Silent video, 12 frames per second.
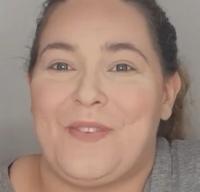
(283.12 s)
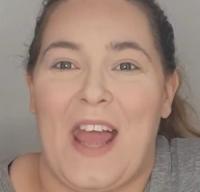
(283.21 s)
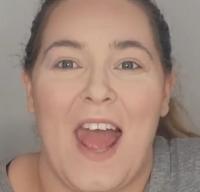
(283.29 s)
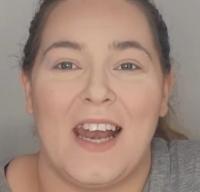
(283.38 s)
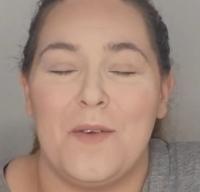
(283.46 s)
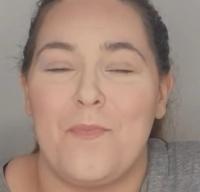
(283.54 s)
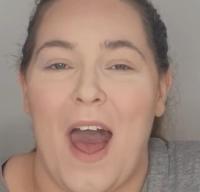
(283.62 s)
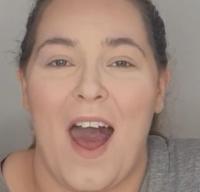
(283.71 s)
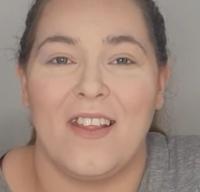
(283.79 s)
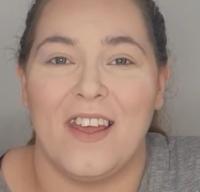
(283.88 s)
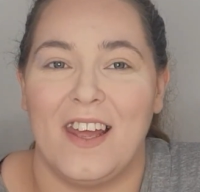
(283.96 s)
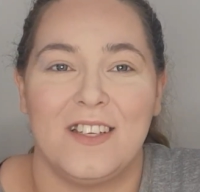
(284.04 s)
any
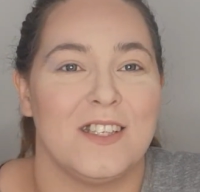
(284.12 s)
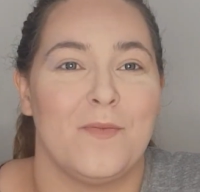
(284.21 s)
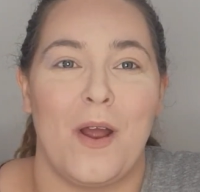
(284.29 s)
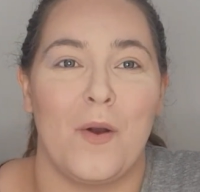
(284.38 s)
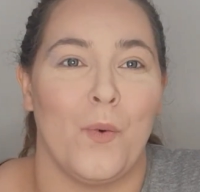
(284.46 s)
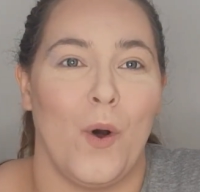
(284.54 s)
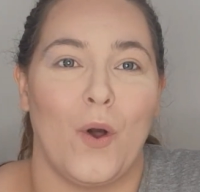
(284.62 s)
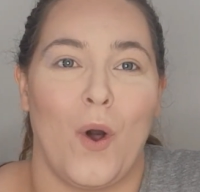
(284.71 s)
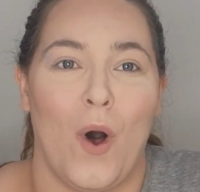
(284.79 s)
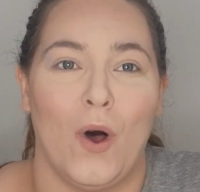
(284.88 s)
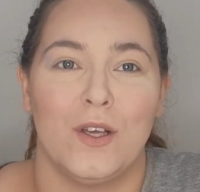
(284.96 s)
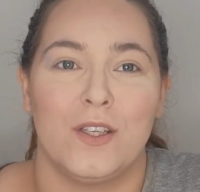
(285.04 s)
palette, doesn't matter what
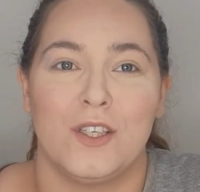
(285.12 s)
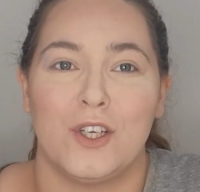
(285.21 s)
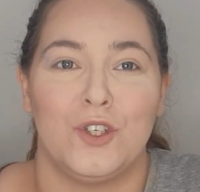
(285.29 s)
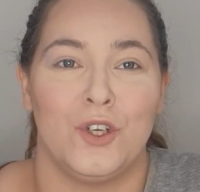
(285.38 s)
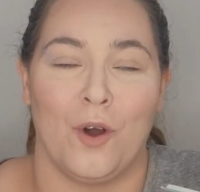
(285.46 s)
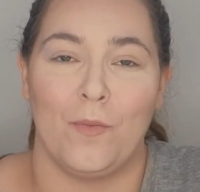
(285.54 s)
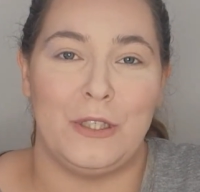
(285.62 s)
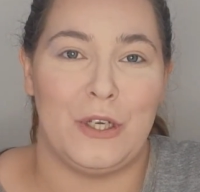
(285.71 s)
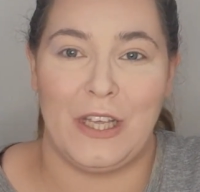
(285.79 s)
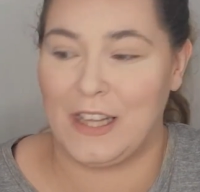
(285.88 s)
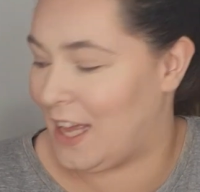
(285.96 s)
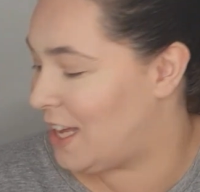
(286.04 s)
cost, should not be
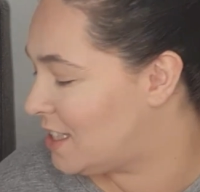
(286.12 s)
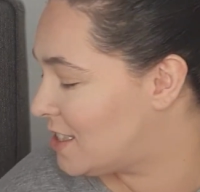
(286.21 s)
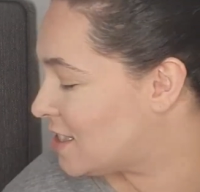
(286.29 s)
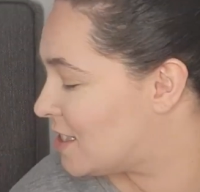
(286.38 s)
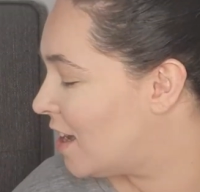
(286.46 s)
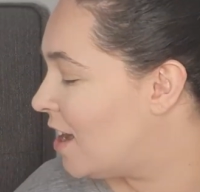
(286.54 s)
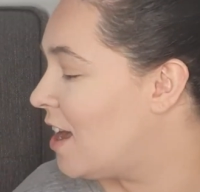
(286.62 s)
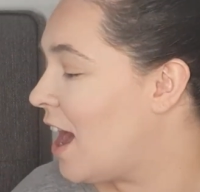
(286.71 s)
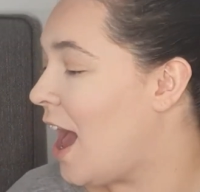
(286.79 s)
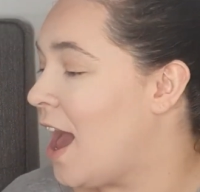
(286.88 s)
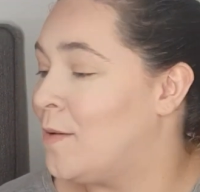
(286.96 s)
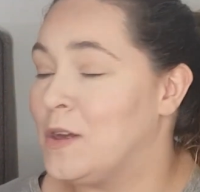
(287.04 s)
doing this.
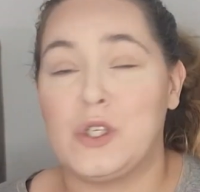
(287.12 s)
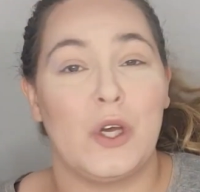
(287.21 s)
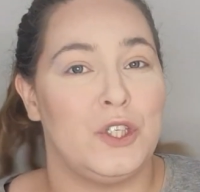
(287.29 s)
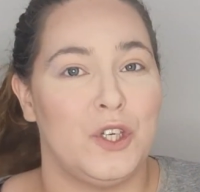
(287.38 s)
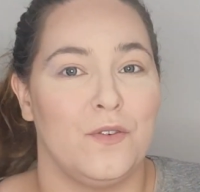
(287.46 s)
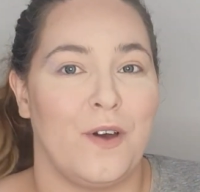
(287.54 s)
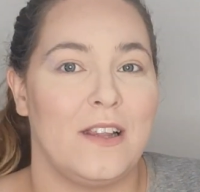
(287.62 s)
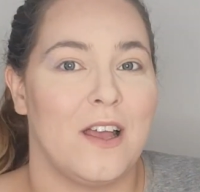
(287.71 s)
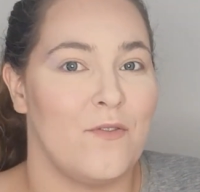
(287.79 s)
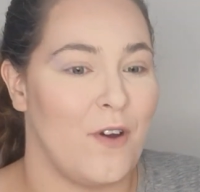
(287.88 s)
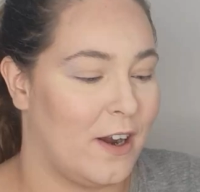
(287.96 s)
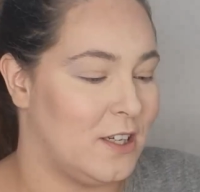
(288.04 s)
So I do find
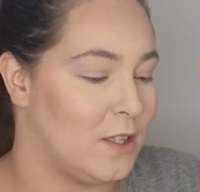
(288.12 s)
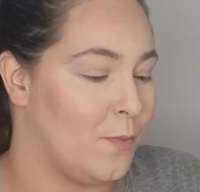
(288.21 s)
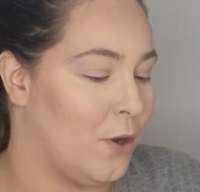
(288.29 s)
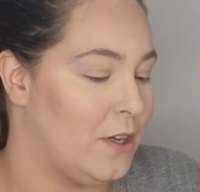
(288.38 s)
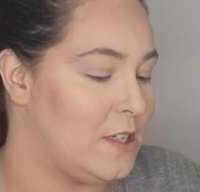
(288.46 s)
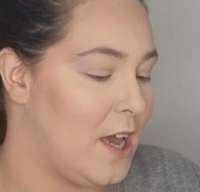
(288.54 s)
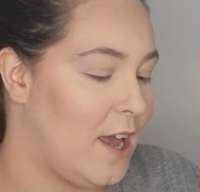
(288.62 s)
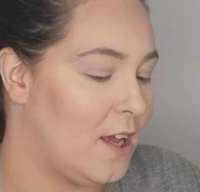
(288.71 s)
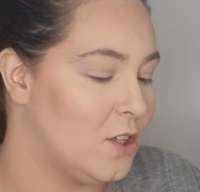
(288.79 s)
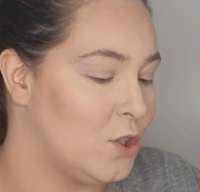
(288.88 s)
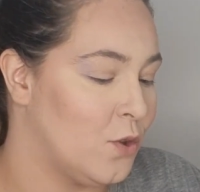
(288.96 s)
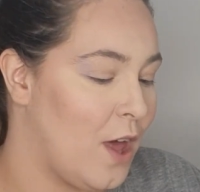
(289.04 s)
that very
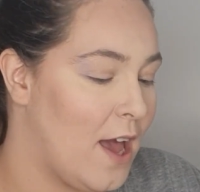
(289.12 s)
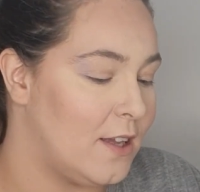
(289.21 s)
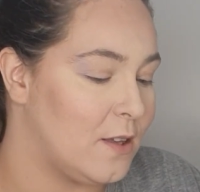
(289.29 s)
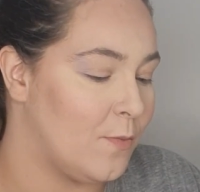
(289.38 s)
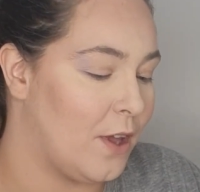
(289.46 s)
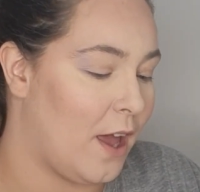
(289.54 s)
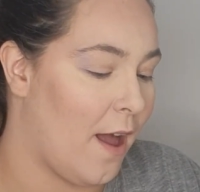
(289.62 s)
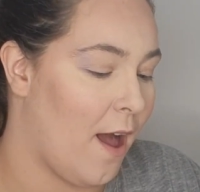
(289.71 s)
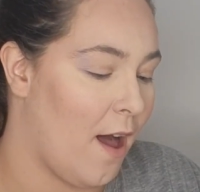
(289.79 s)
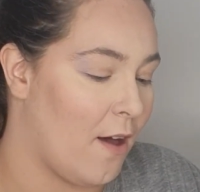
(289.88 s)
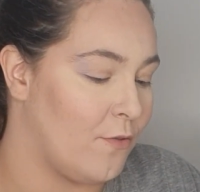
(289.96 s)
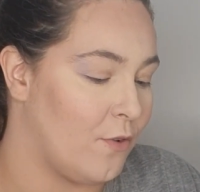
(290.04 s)
disappointing. So that is something I
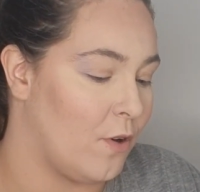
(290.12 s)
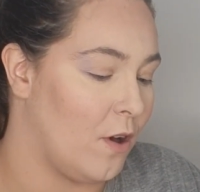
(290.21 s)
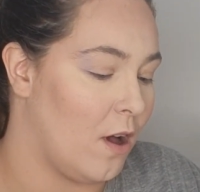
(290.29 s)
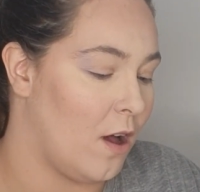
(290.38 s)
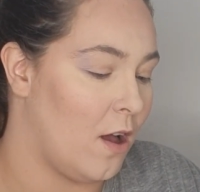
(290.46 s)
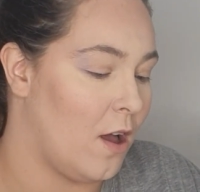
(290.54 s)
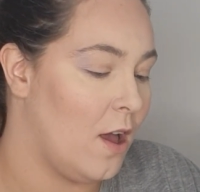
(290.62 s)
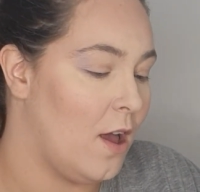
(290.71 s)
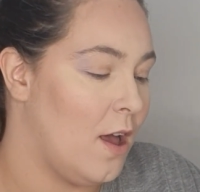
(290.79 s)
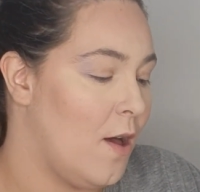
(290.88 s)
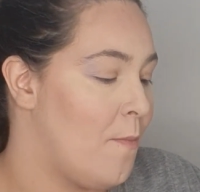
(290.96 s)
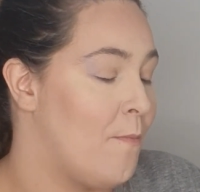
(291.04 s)
have
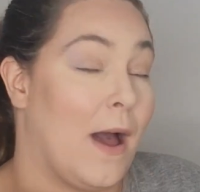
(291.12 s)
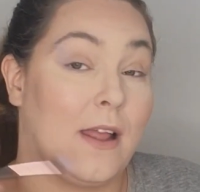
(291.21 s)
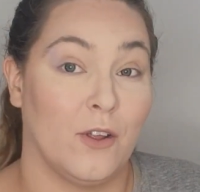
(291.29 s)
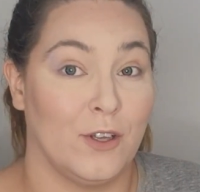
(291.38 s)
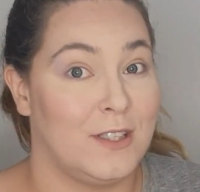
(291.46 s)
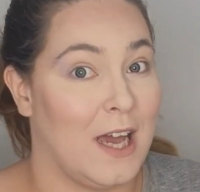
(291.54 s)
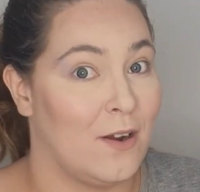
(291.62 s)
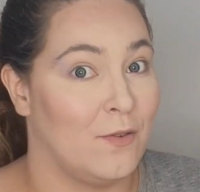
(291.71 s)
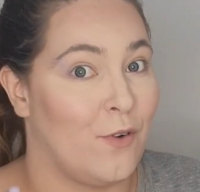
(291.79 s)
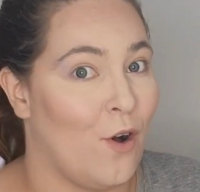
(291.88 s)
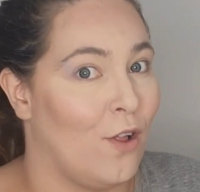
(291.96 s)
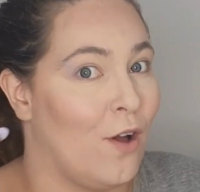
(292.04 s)
my little
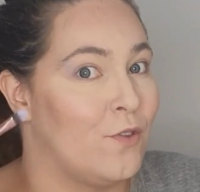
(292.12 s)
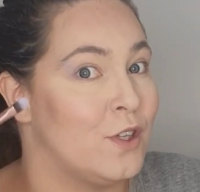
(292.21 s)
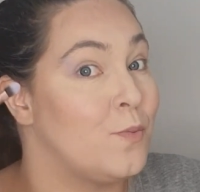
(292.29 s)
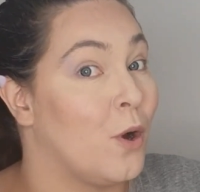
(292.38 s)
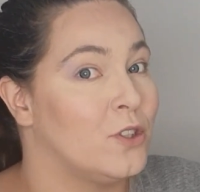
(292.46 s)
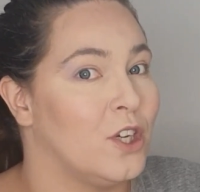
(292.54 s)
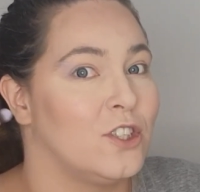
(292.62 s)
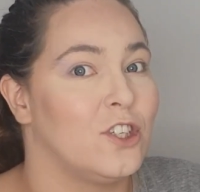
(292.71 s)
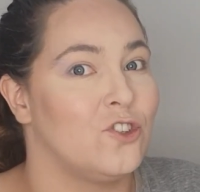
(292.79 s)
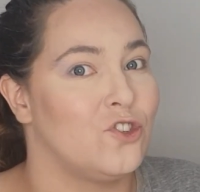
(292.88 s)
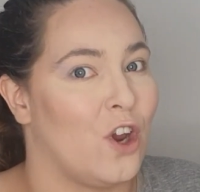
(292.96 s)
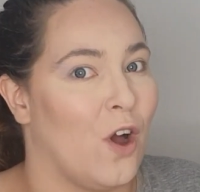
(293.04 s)
downfall of this
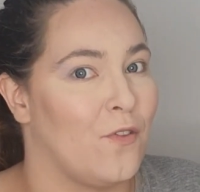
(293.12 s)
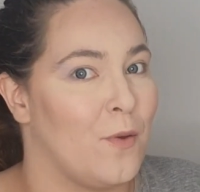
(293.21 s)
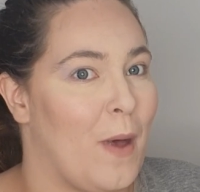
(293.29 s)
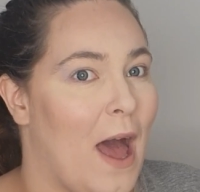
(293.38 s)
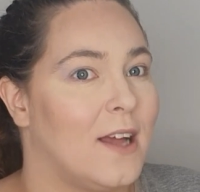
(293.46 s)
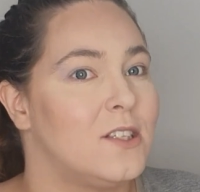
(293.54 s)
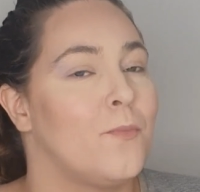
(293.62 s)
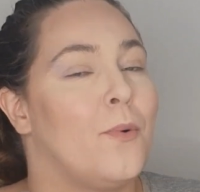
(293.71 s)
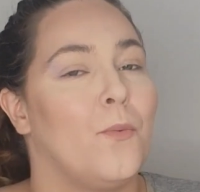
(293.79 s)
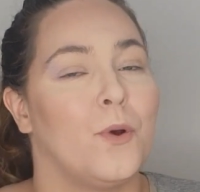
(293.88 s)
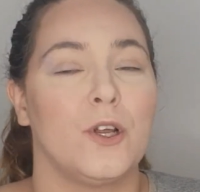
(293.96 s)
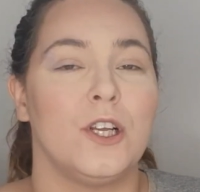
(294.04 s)
product straight off the bat.
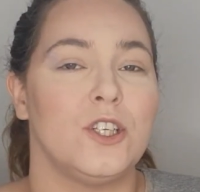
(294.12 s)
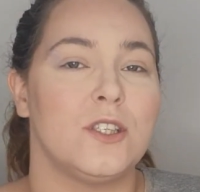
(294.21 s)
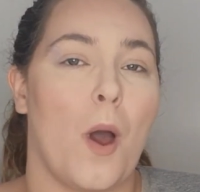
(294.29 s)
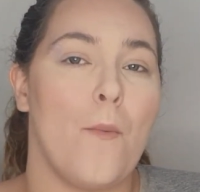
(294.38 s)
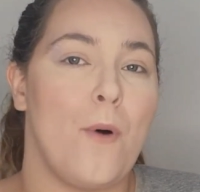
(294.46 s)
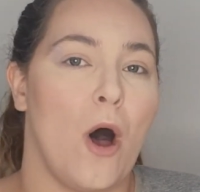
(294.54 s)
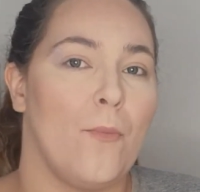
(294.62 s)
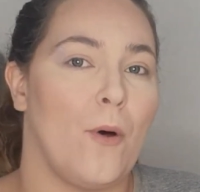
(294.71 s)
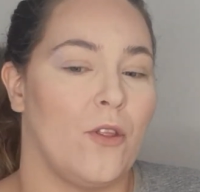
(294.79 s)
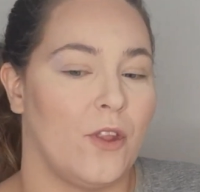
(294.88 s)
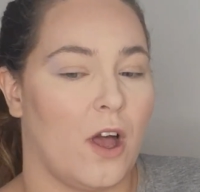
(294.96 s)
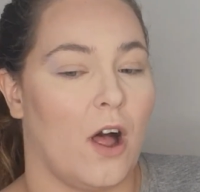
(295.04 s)
But we're gonna just pop
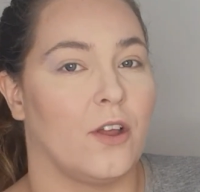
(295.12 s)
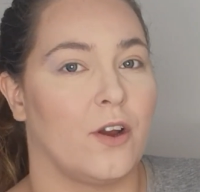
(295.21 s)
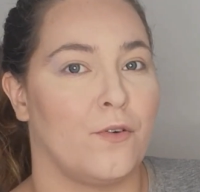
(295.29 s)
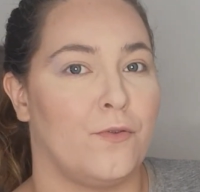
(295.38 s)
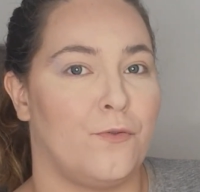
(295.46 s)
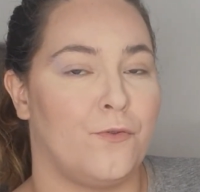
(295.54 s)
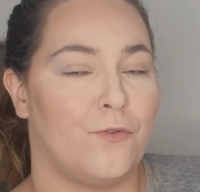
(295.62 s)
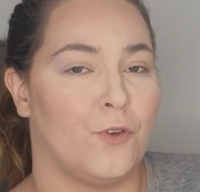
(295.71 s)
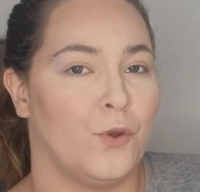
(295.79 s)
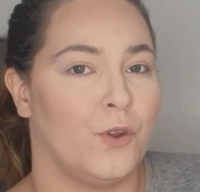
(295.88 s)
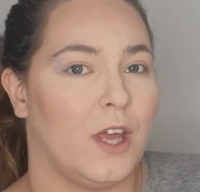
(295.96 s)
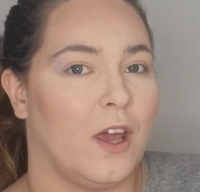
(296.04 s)
on the color
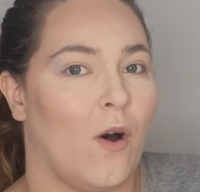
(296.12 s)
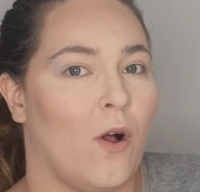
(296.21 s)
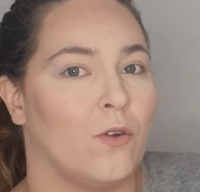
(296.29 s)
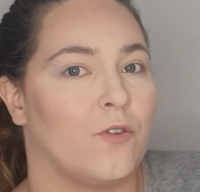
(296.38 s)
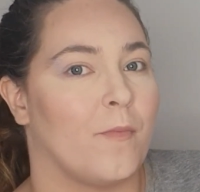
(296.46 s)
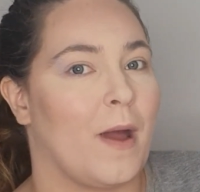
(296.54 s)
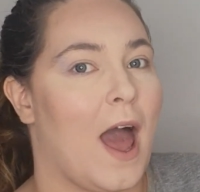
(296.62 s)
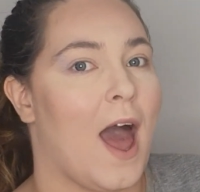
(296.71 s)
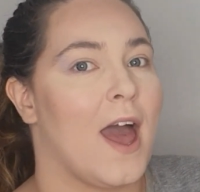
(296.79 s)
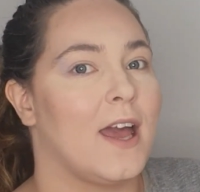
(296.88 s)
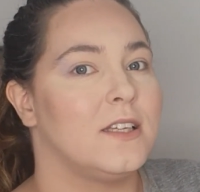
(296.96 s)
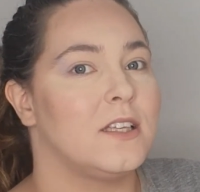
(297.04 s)
fully all over my
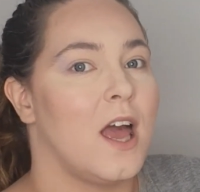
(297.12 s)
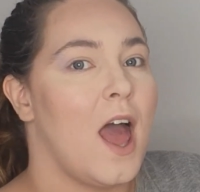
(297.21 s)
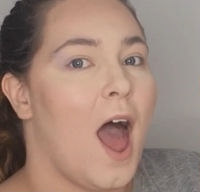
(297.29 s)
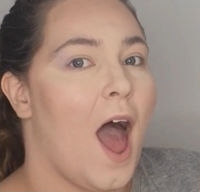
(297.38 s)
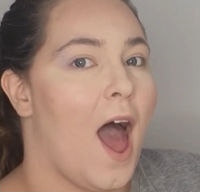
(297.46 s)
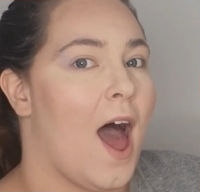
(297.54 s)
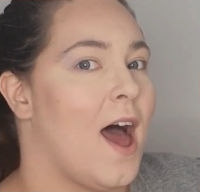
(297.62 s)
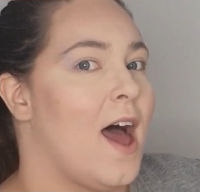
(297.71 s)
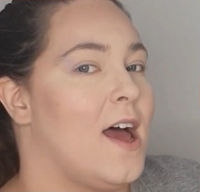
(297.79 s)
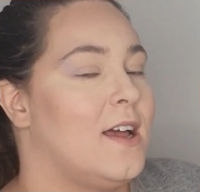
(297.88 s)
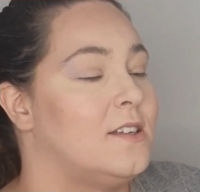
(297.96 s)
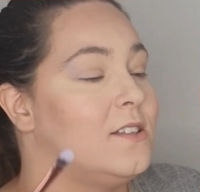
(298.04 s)
eyes
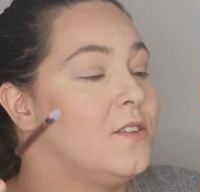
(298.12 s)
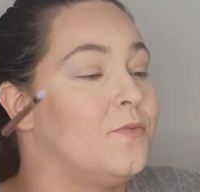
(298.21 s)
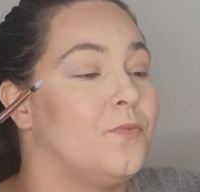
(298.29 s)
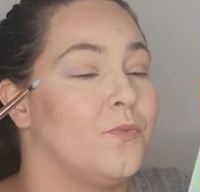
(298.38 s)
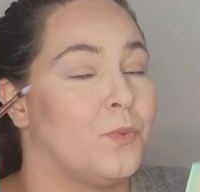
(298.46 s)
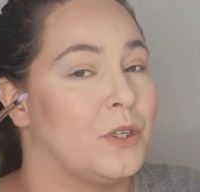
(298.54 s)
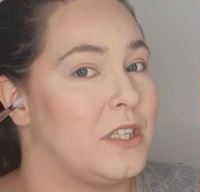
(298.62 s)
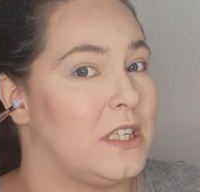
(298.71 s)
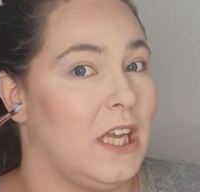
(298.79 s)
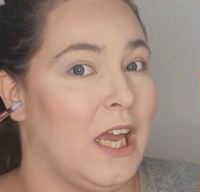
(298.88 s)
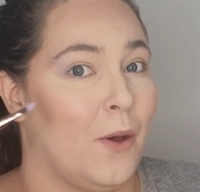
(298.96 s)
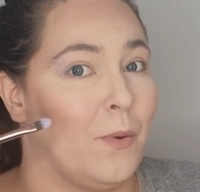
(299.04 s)
and we'll
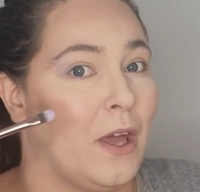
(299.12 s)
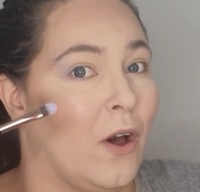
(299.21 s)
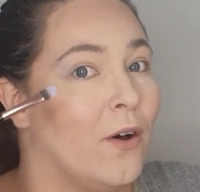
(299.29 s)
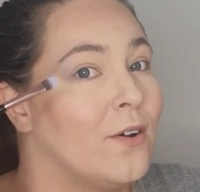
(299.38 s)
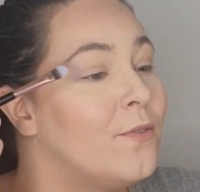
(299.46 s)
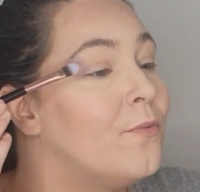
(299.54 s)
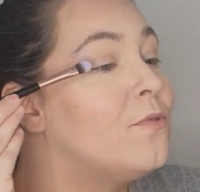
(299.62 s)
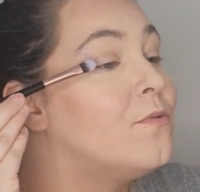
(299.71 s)
see how we go on.